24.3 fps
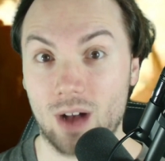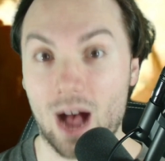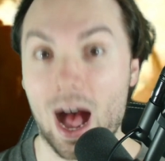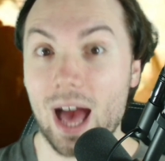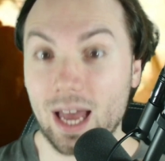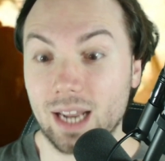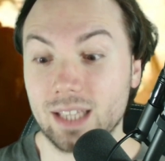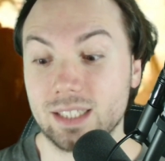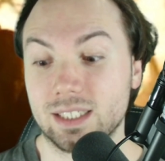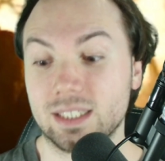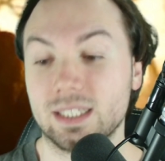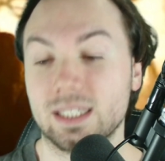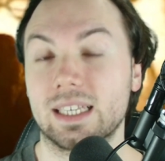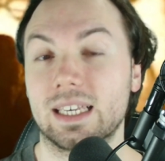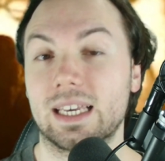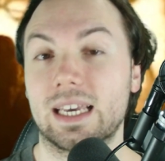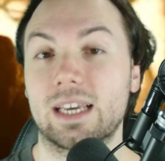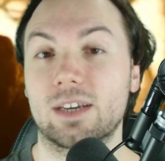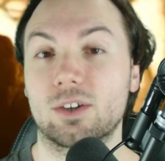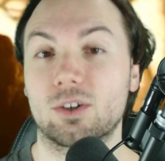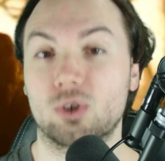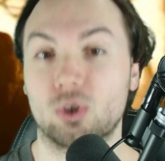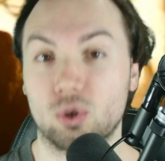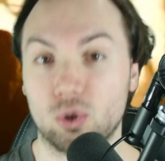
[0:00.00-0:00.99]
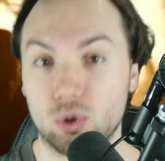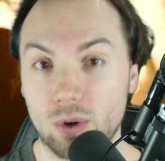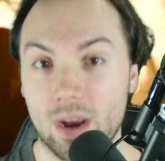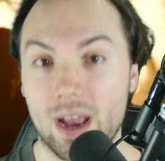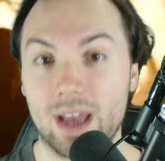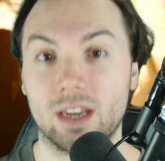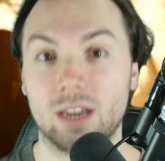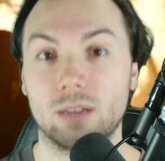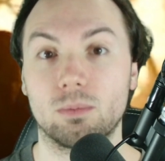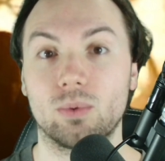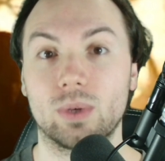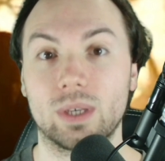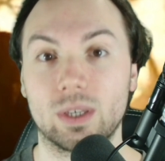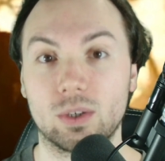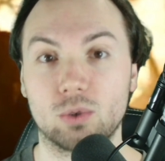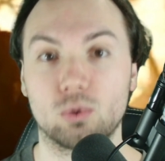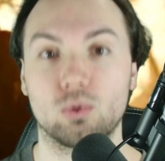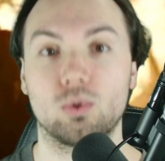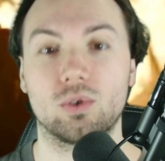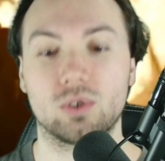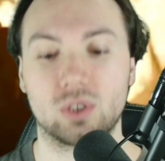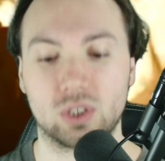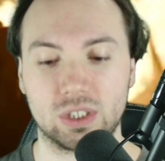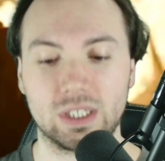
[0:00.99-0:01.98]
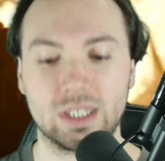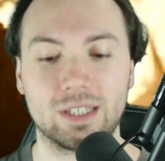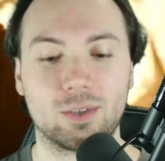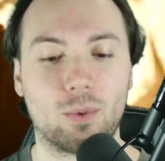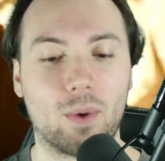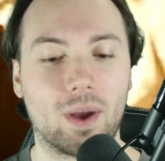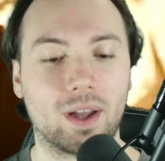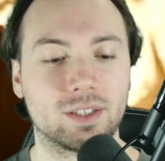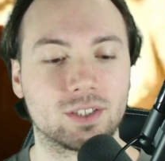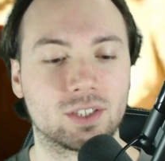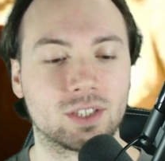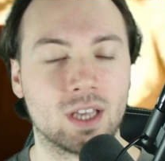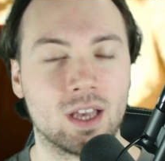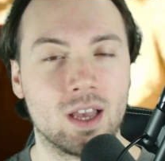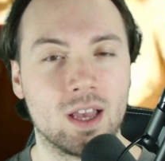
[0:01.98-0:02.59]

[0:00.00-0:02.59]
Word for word: Honestly, incredibly cool sequence.